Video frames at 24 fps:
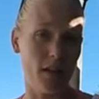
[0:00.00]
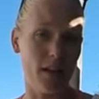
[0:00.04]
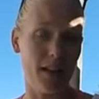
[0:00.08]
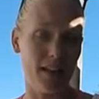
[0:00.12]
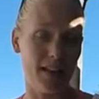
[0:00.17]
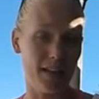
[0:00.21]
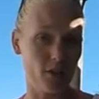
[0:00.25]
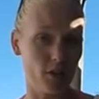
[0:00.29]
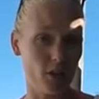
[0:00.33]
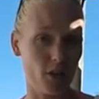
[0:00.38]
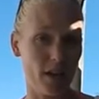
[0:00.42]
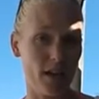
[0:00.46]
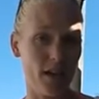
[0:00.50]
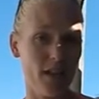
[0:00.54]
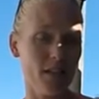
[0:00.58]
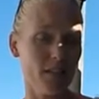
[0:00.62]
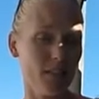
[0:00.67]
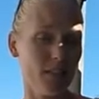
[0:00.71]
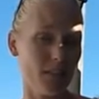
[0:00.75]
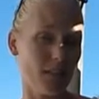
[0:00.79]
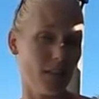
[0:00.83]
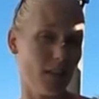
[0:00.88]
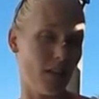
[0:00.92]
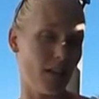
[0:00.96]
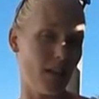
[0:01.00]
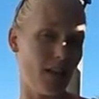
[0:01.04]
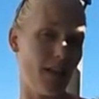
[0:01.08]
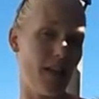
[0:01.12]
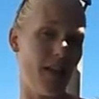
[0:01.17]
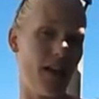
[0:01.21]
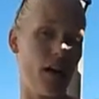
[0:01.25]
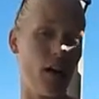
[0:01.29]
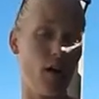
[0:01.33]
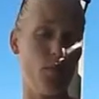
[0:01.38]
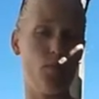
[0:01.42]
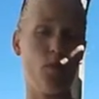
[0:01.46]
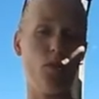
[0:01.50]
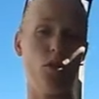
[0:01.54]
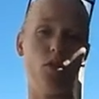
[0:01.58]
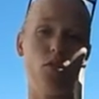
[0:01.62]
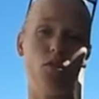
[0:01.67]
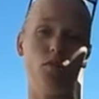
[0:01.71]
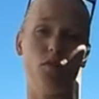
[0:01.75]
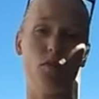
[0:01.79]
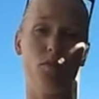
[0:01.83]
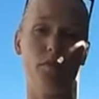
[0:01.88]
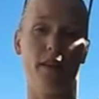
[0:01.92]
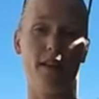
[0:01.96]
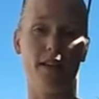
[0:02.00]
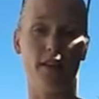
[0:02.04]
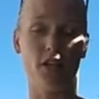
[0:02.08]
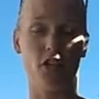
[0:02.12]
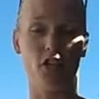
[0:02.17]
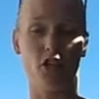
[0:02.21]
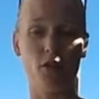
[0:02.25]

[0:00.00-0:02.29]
electrolytes that are going to help you replenish